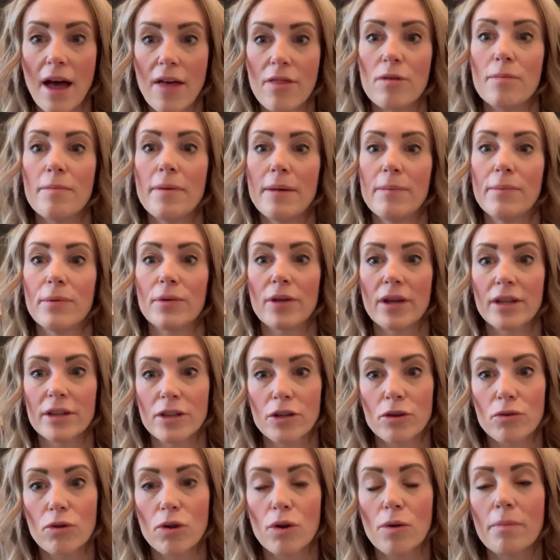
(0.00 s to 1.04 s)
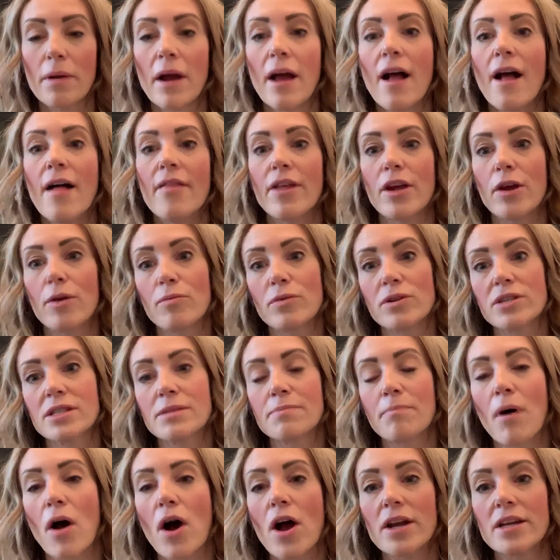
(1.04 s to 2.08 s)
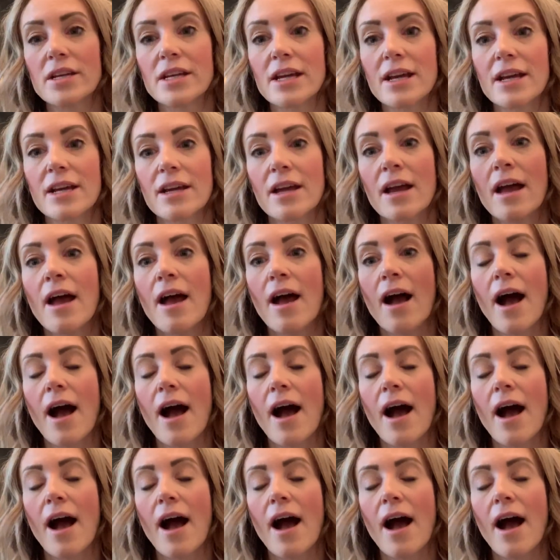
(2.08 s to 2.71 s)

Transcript: other people in the group, that you're responding.